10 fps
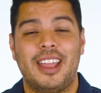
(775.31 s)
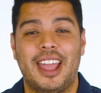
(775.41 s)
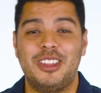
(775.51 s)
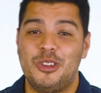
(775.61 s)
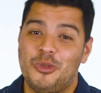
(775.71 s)

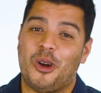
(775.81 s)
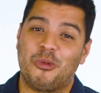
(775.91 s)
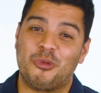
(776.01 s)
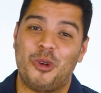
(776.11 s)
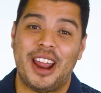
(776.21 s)
And you are
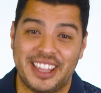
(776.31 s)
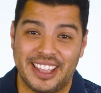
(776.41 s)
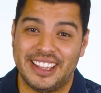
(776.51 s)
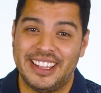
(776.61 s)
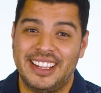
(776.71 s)

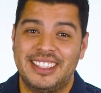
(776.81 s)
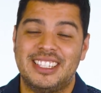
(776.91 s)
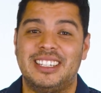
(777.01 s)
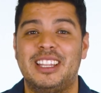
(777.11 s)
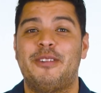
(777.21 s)
ready
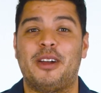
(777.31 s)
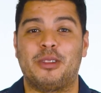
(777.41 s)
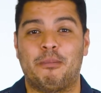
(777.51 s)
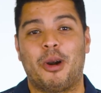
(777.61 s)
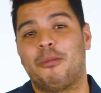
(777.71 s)
to live out
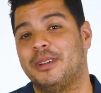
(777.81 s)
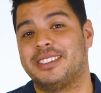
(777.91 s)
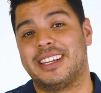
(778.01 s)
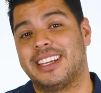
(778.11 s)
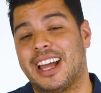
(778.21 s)
the
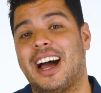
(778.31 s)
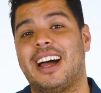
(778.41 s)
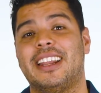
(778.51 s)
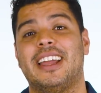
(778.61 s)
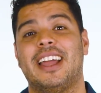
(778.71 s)
purpose that
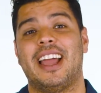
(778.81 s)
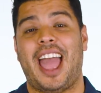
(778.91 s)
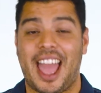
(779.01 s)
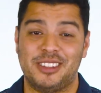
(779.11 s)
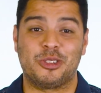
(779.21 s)
God
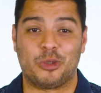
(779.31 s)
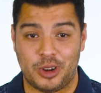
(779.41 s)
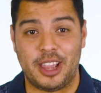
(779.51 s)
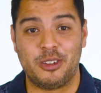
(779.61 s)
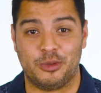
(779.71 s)
has
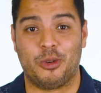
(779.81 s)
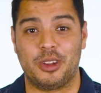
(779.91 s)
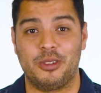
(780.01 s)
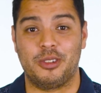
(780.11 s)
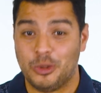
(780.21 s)
created for
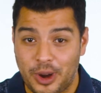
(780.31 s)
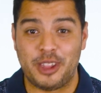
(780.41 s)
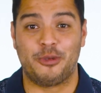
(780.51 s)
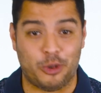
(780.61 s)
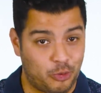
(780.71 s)
you. You're
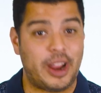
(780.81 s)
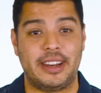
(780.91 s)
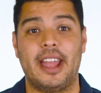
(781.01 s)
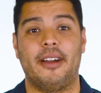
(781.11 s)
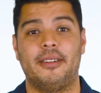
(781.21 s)
ready for it
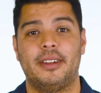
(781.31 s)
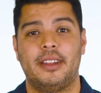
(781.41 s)
right now.